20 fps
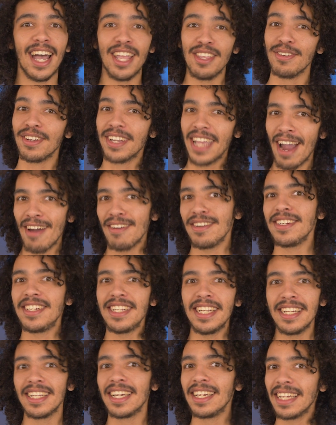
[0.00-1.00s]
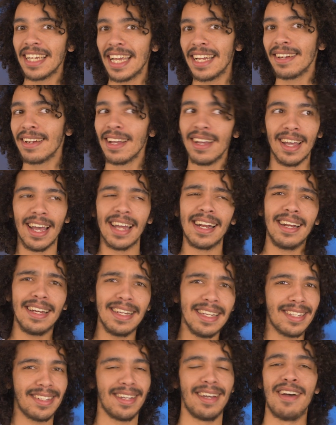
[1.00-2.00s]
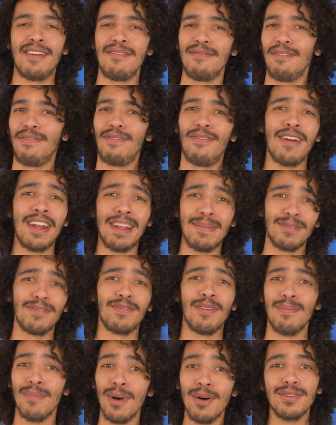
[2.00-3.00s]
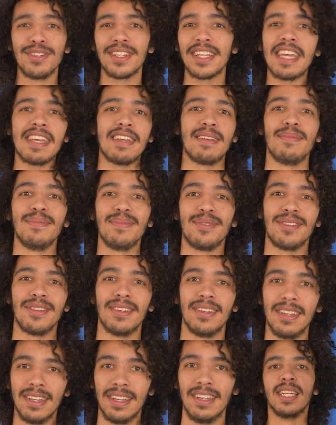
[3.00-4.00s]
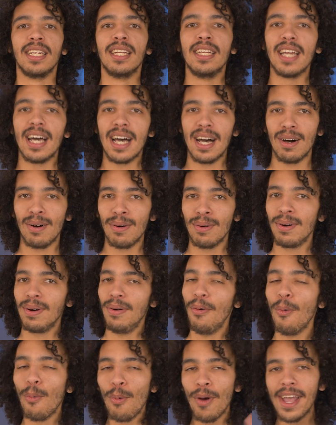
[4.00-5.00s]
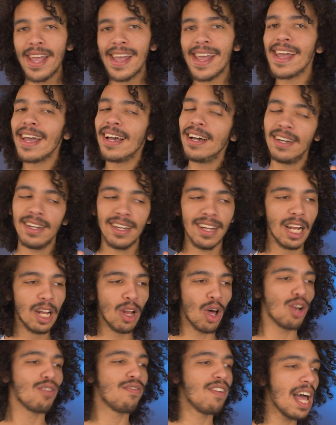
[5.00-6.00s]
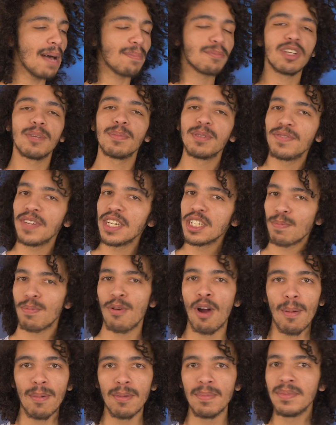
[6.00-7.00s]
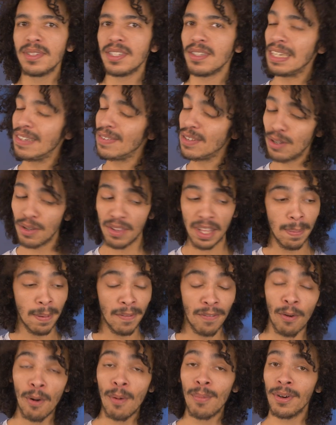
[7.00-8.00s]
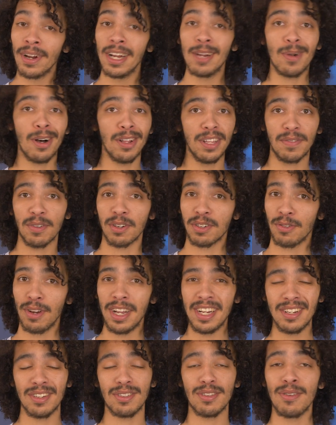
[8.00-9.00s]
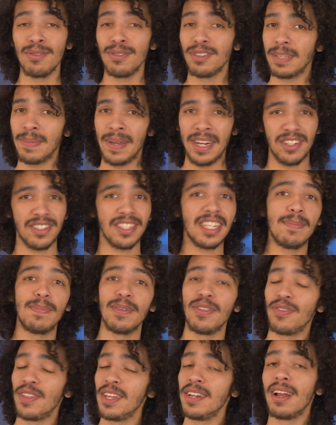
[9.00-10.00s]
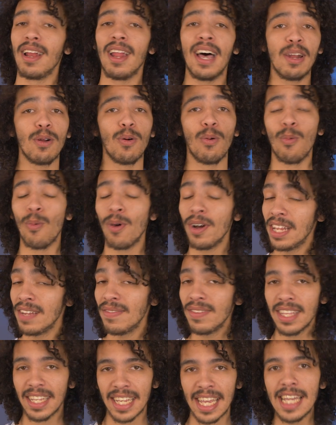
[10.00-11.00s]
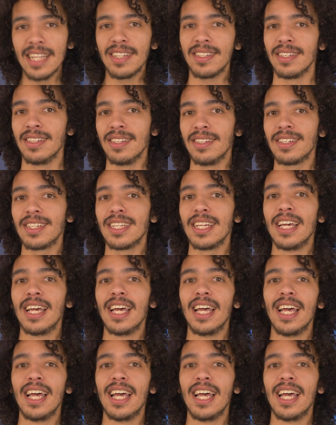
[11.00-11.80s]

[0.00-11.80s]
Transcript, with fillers: and you're guaranteed gonna get at least 100 frames for most games. Now, where a lot of laptops face problems, even though they perform really well, they've got great internals, they manage to keep it thin, light, or whatever the case is,